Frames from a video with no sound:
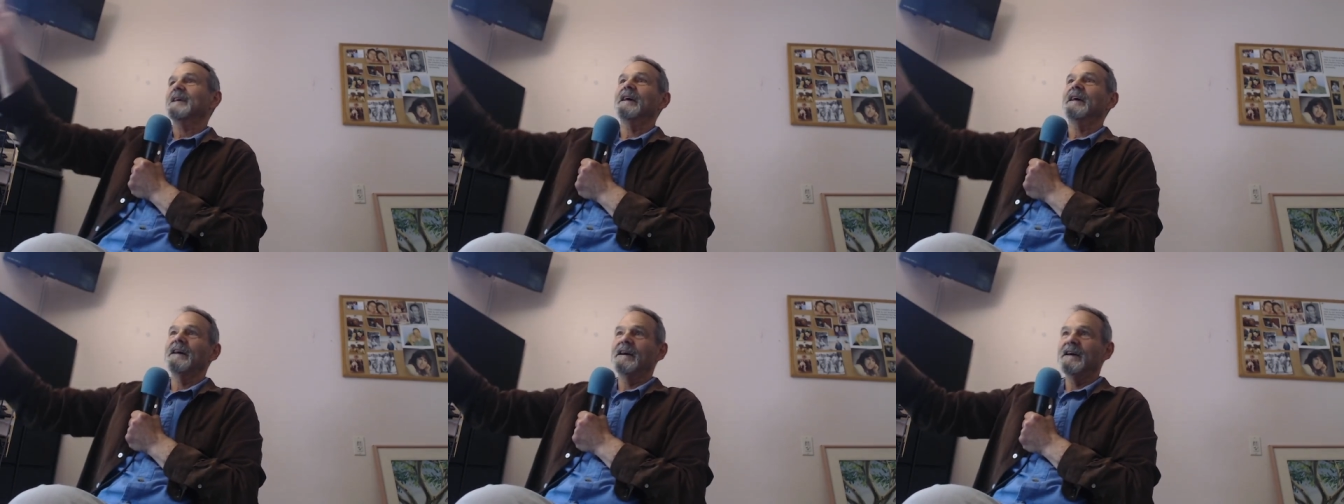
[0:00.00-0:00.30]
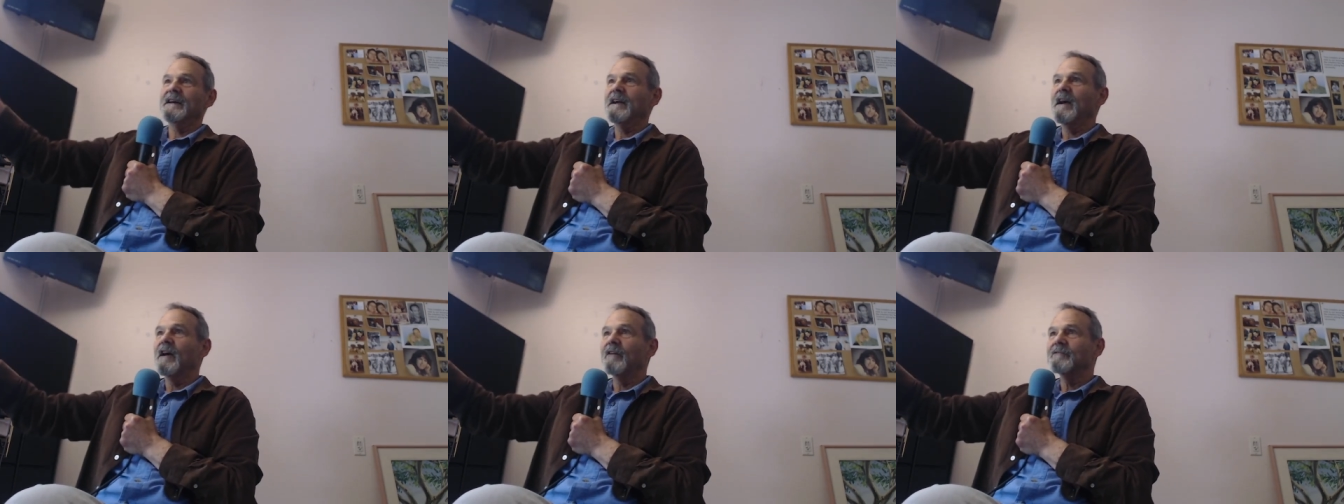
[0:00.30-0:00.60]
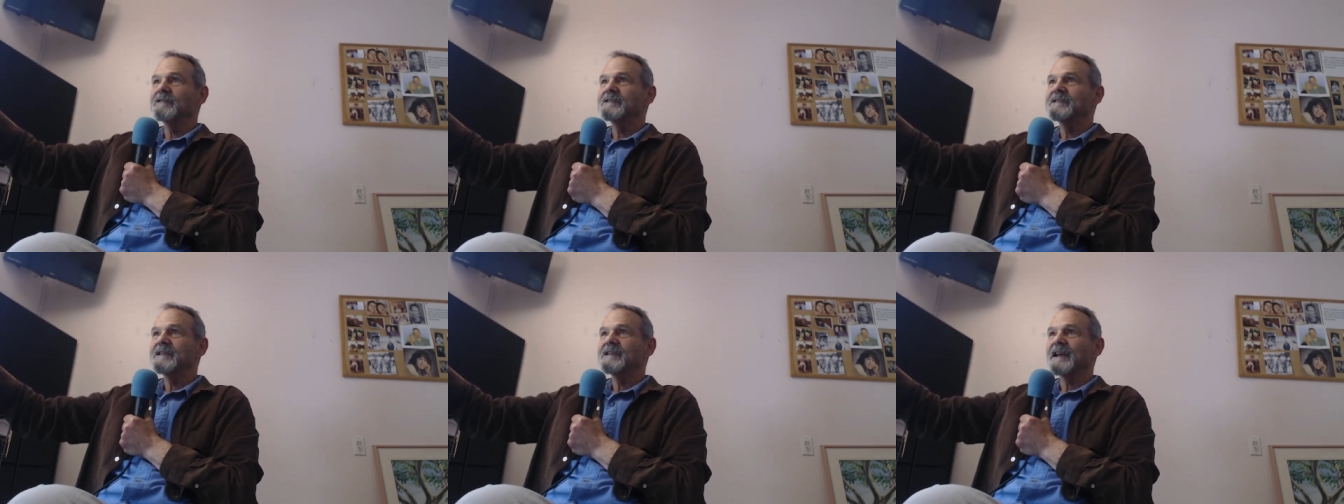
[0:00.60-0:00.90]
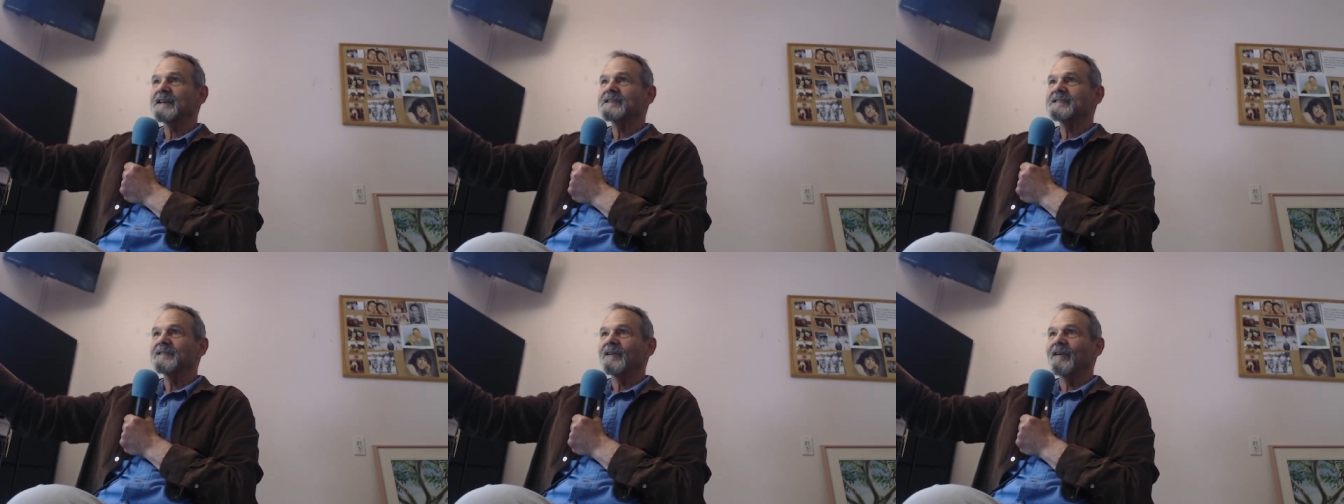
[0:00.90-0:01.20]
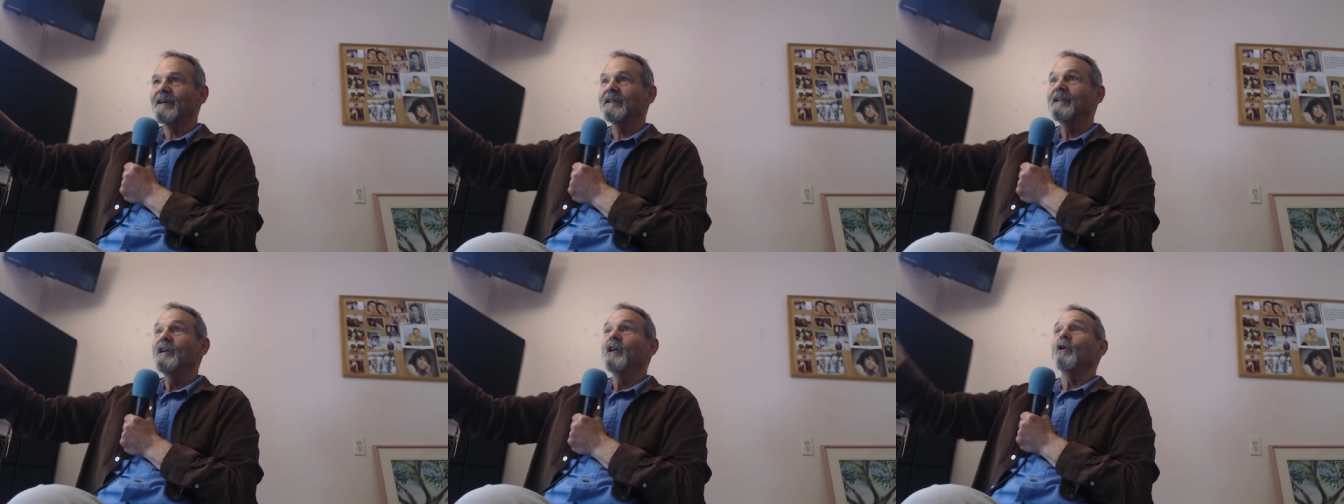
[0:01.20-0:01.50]
a current sex doll
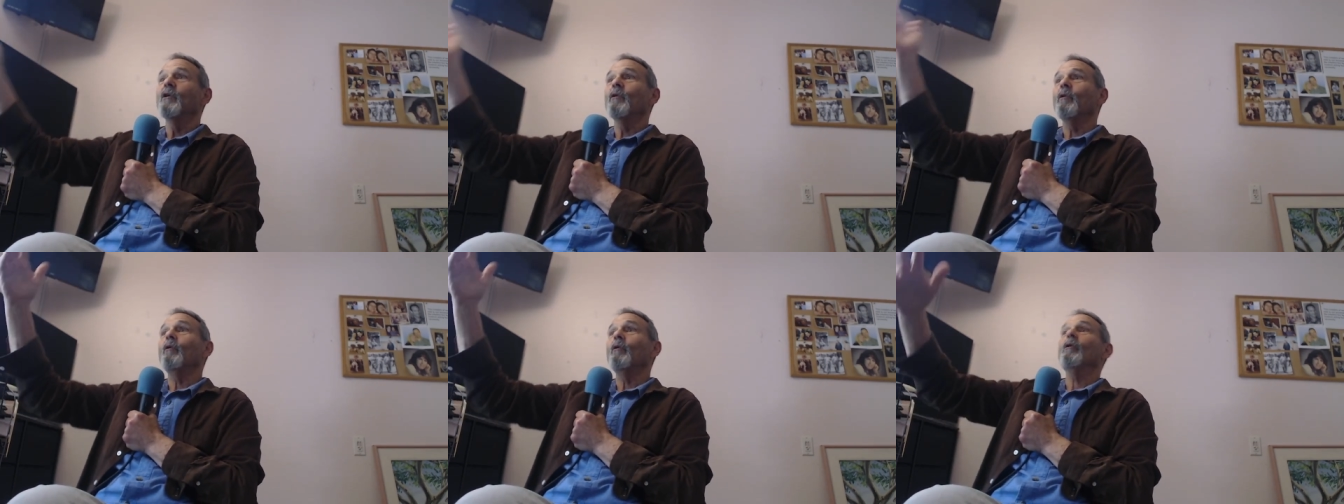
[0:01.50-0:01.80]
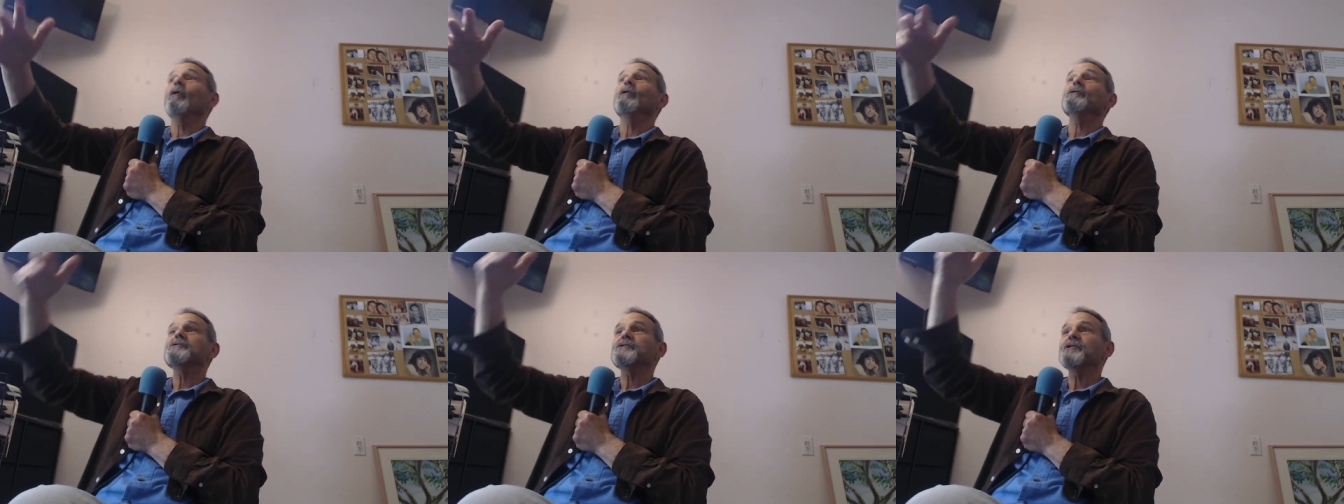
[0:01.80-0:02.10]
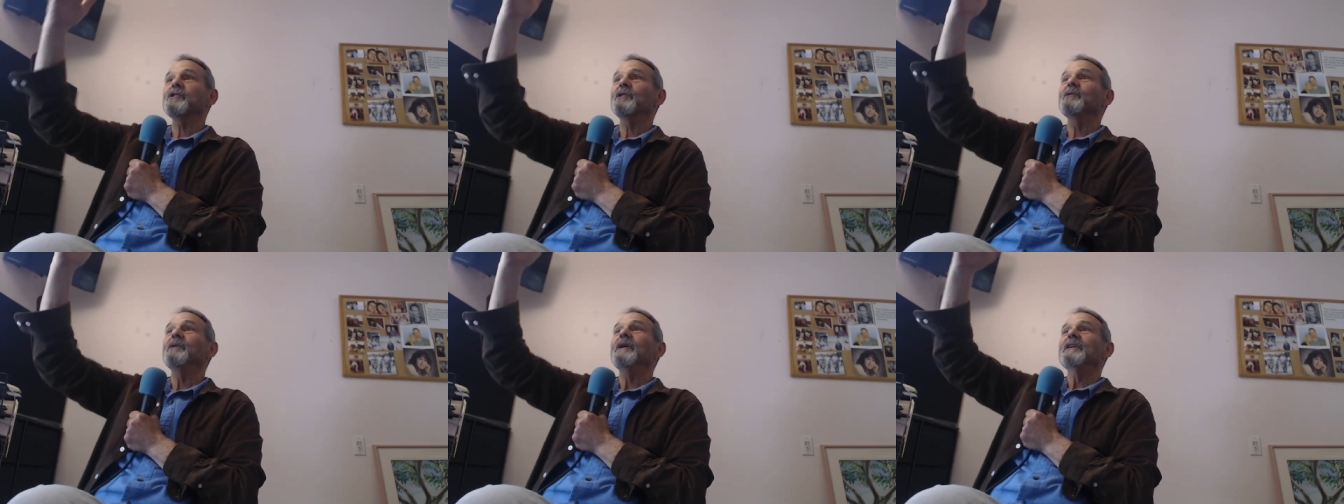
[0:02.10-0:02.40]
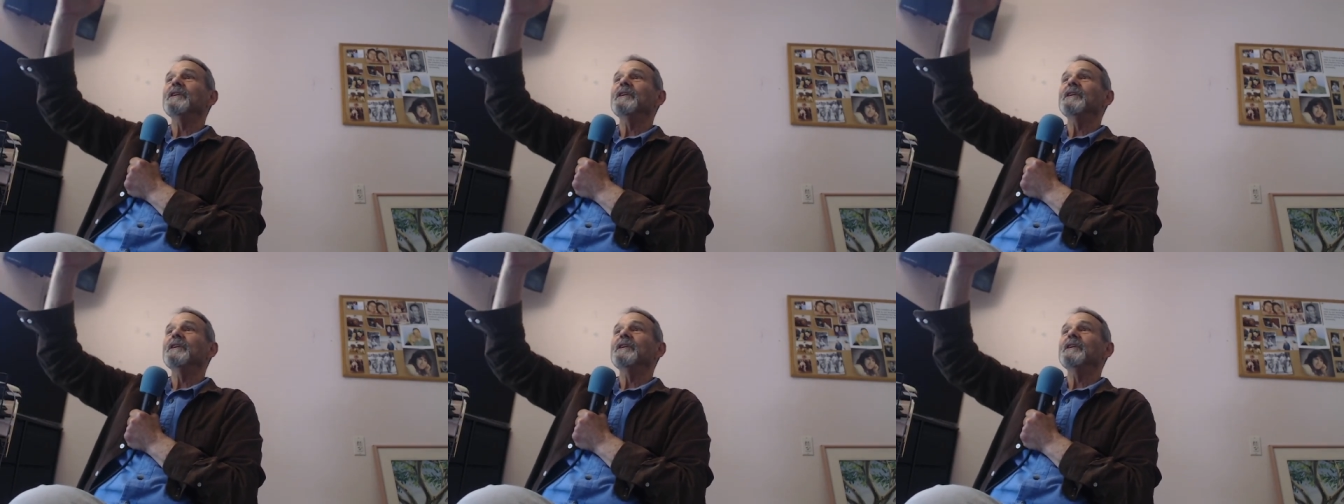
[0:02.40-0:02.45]
who also